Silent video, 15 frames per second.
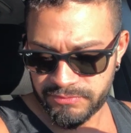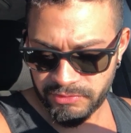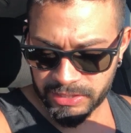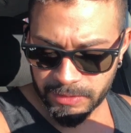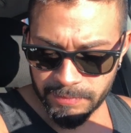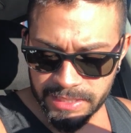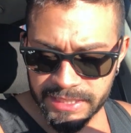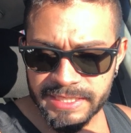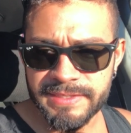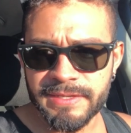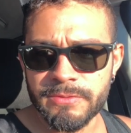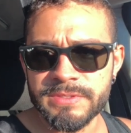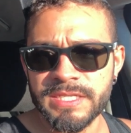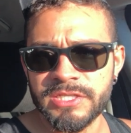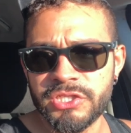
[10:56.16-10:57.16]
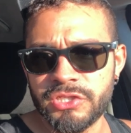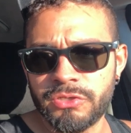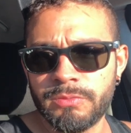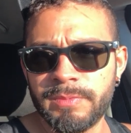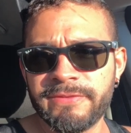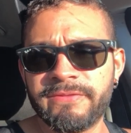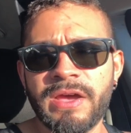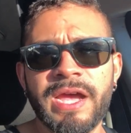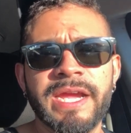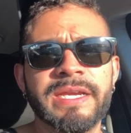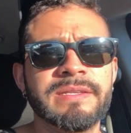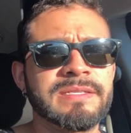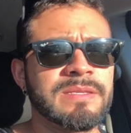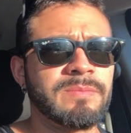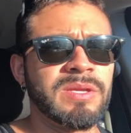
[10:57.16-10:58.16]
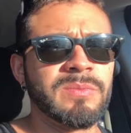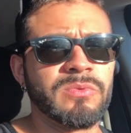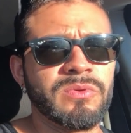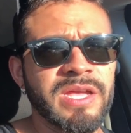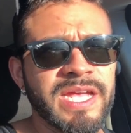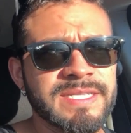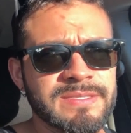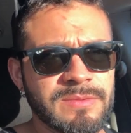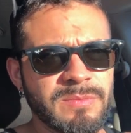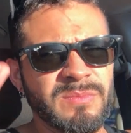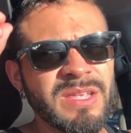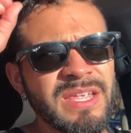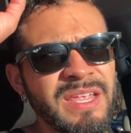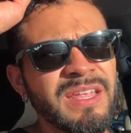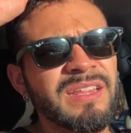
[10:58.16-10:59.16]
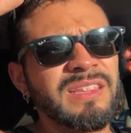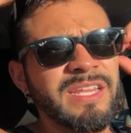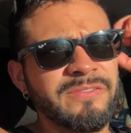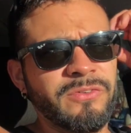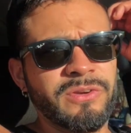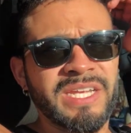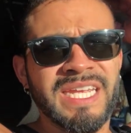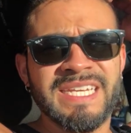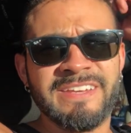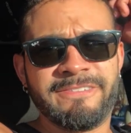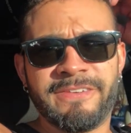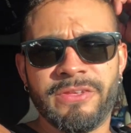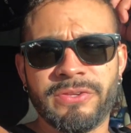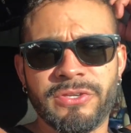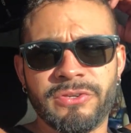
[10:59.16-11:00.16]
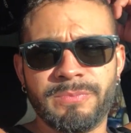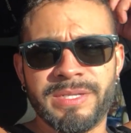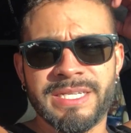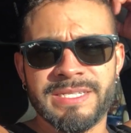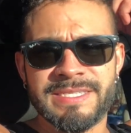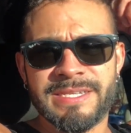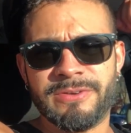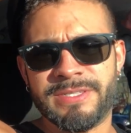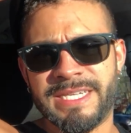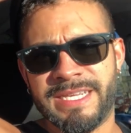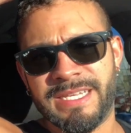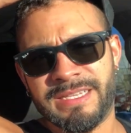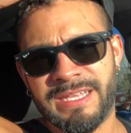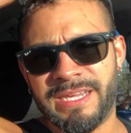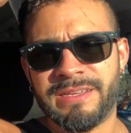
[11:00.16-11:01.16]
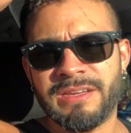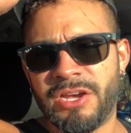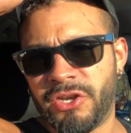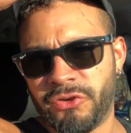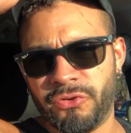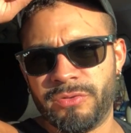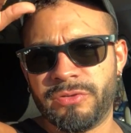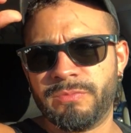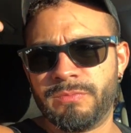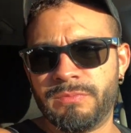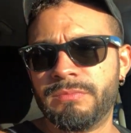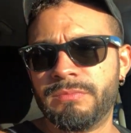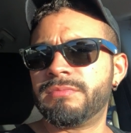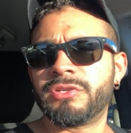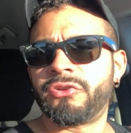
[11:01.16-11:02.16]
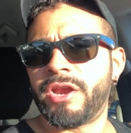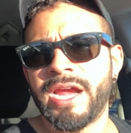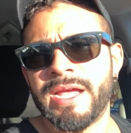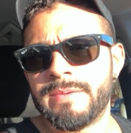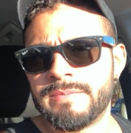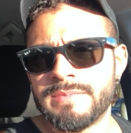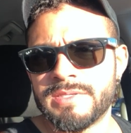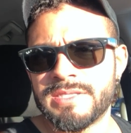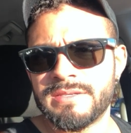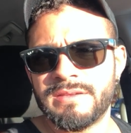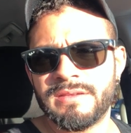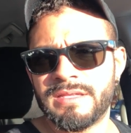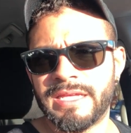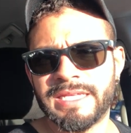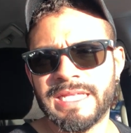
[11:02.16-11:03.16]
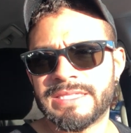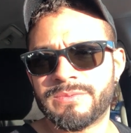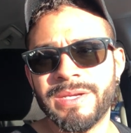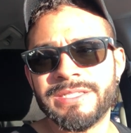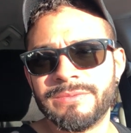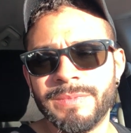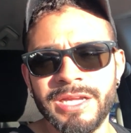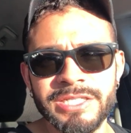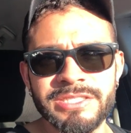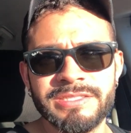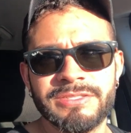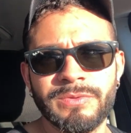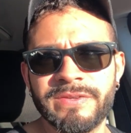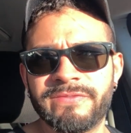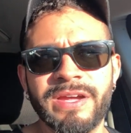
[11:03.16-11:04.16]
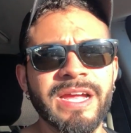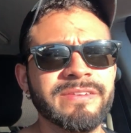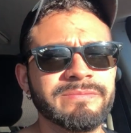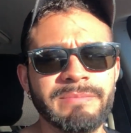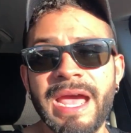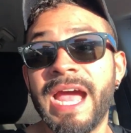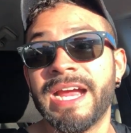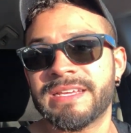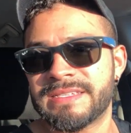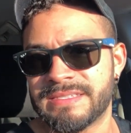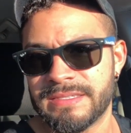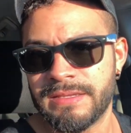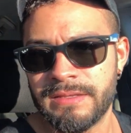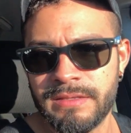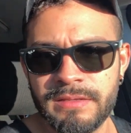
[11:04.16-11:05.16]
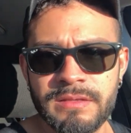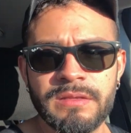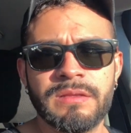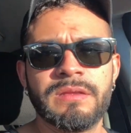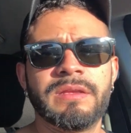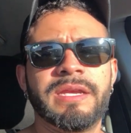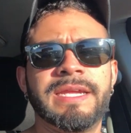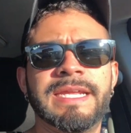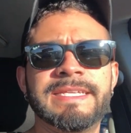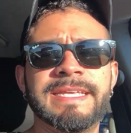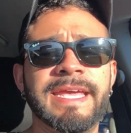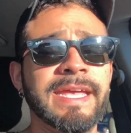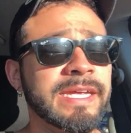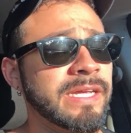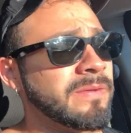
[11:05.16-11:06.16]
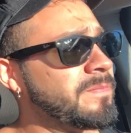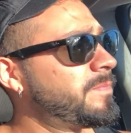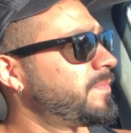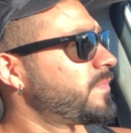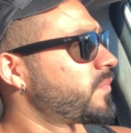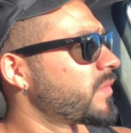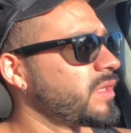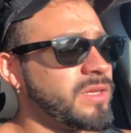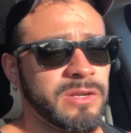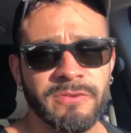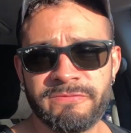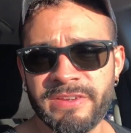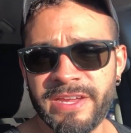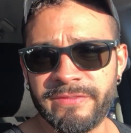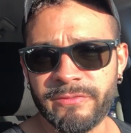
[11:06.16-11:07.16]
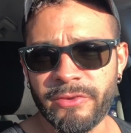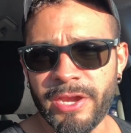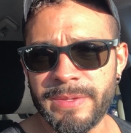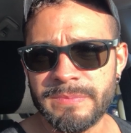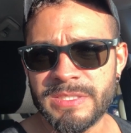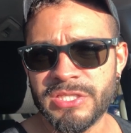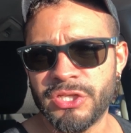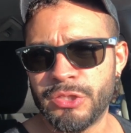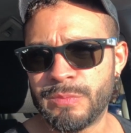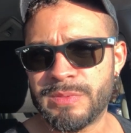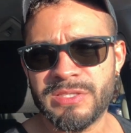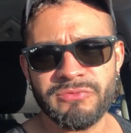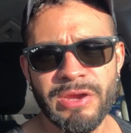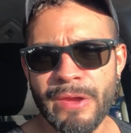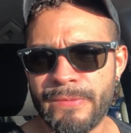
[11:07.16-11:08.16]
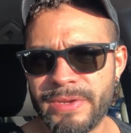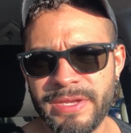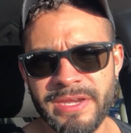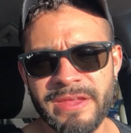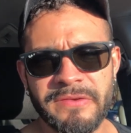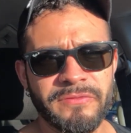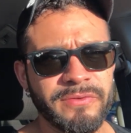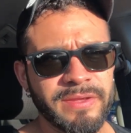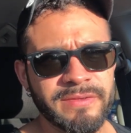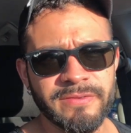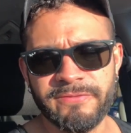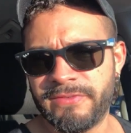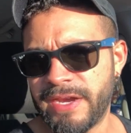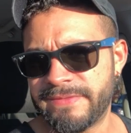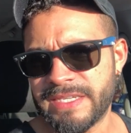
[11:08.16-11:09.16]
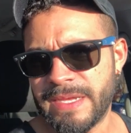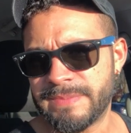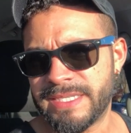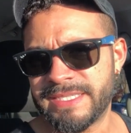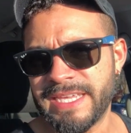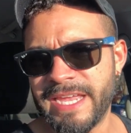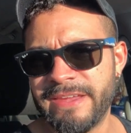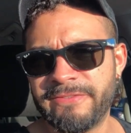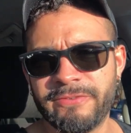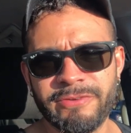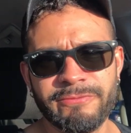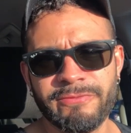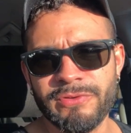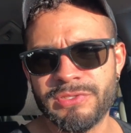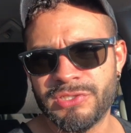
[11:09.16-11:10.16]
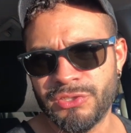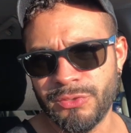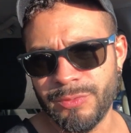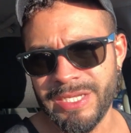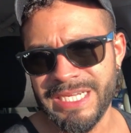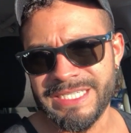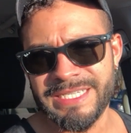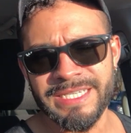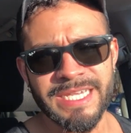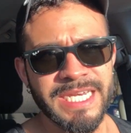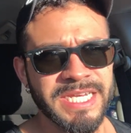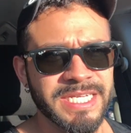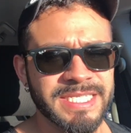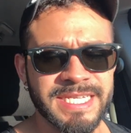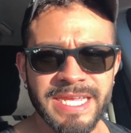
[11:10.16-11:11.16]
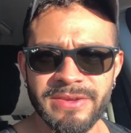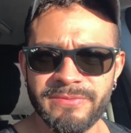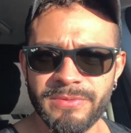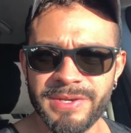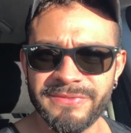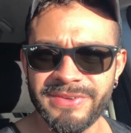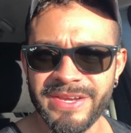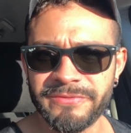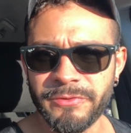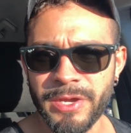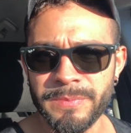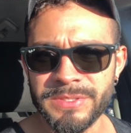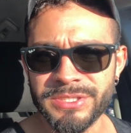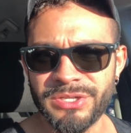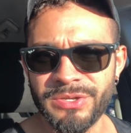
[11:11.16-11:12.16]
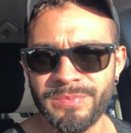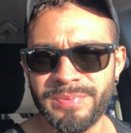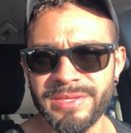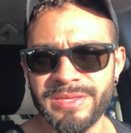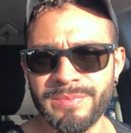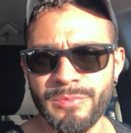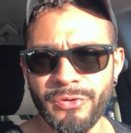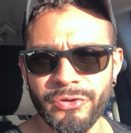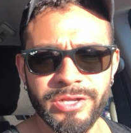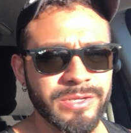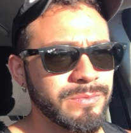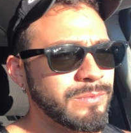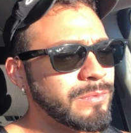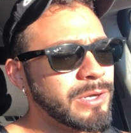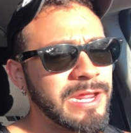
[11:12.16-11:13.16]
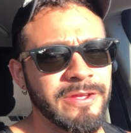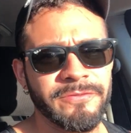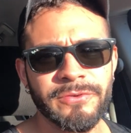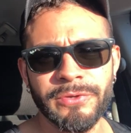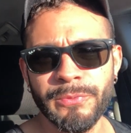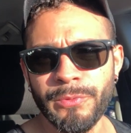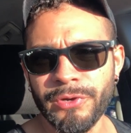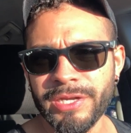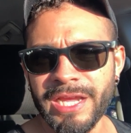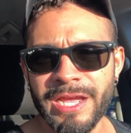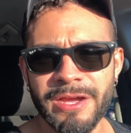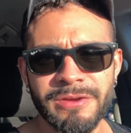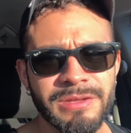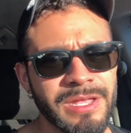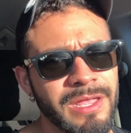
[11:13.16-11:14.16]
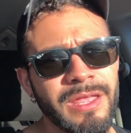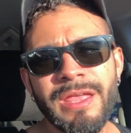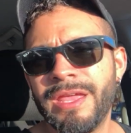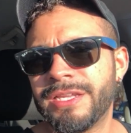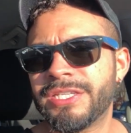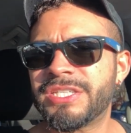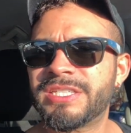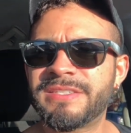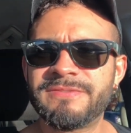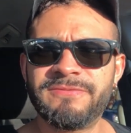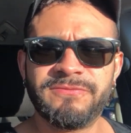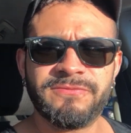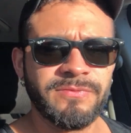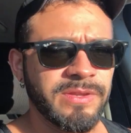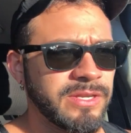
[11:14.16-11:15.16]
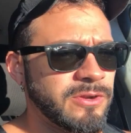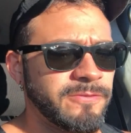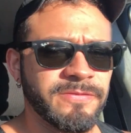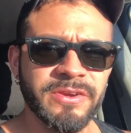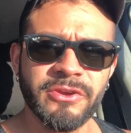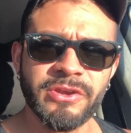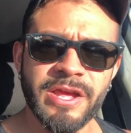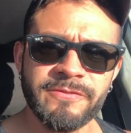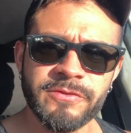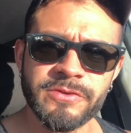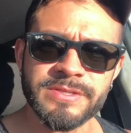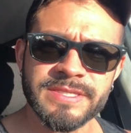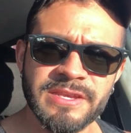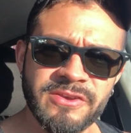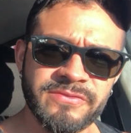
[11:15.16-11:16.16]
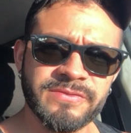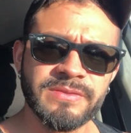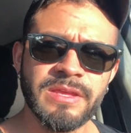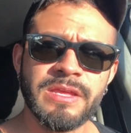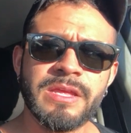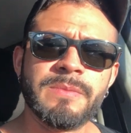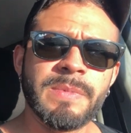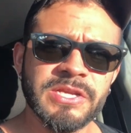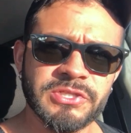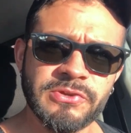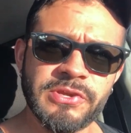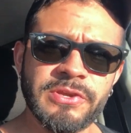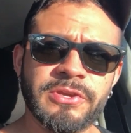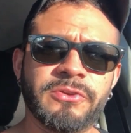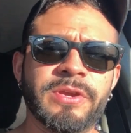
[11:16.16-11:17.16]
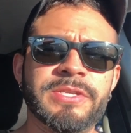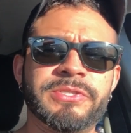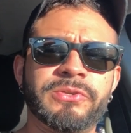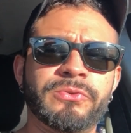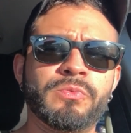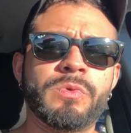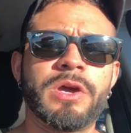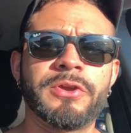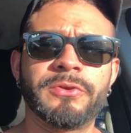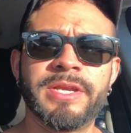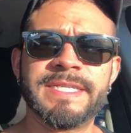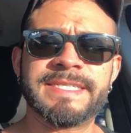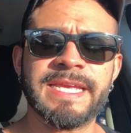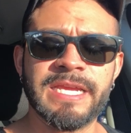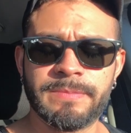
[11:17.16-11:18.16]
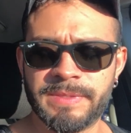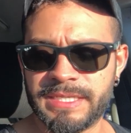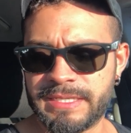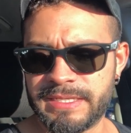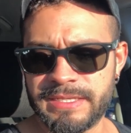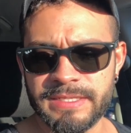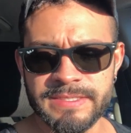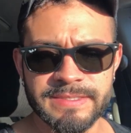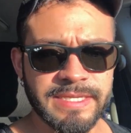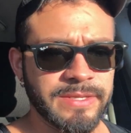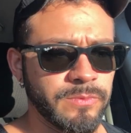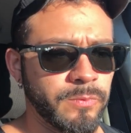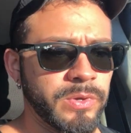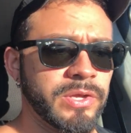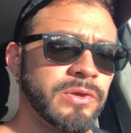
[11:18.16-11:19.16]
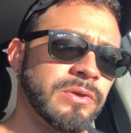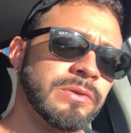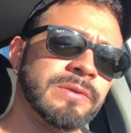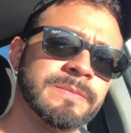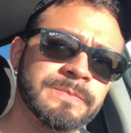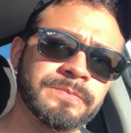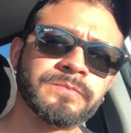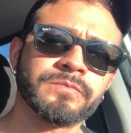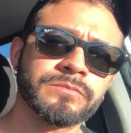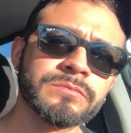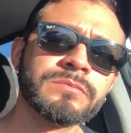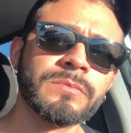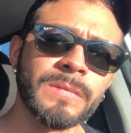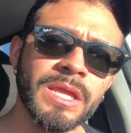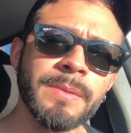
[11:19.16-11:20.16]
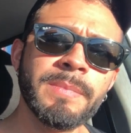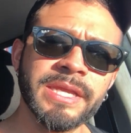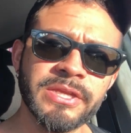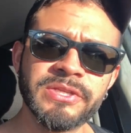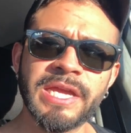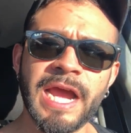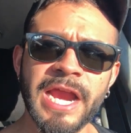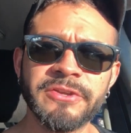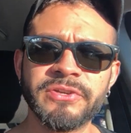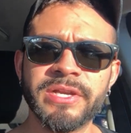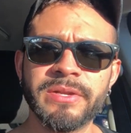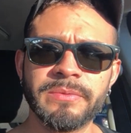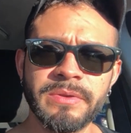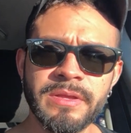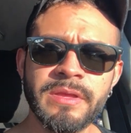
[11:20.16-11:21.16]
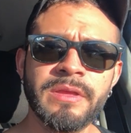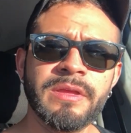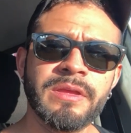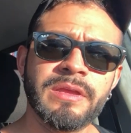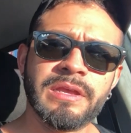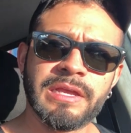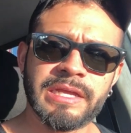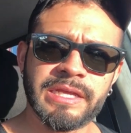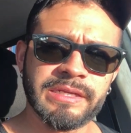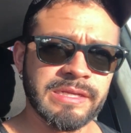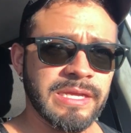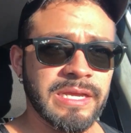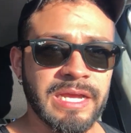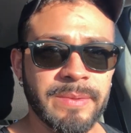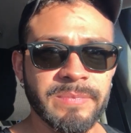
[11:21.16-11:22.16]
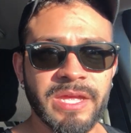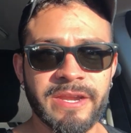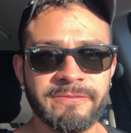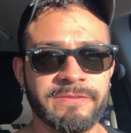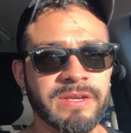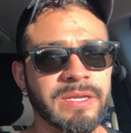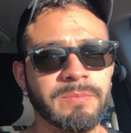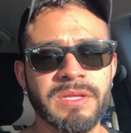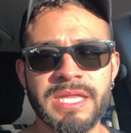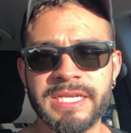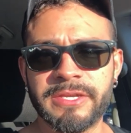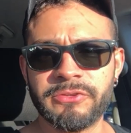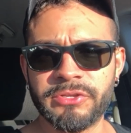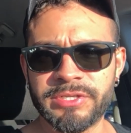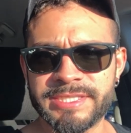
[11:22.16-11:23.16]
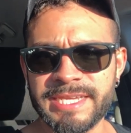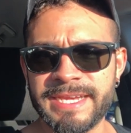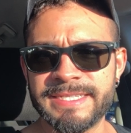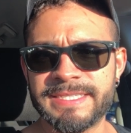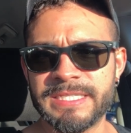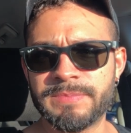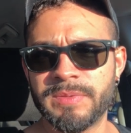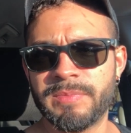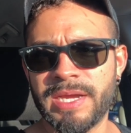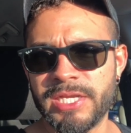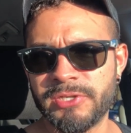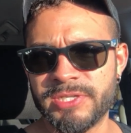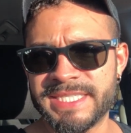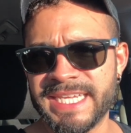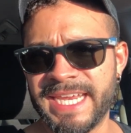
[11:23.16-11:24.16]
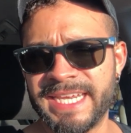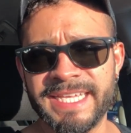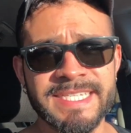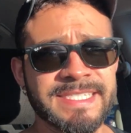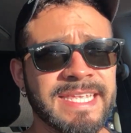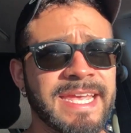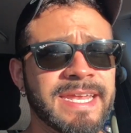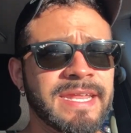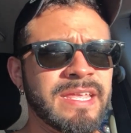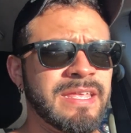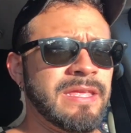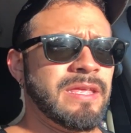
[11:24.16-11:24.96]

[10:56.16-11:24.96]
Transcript: recommended dosage, and you'll be fine. Some people had some liver and kidney failure because they were taking like 100 grams. Like, that's way too much. 25 max in a day. 5-gram scoops rounded 5 times a day for your first 2 weeks, and then you can take 1 5-gram scoop in the morning, one after your workout. Just, figure it out for yourself. Make sure you increase your water intake, because it will make you dehydrated. And I'm not a fucking molecular scientist, but my understanding is that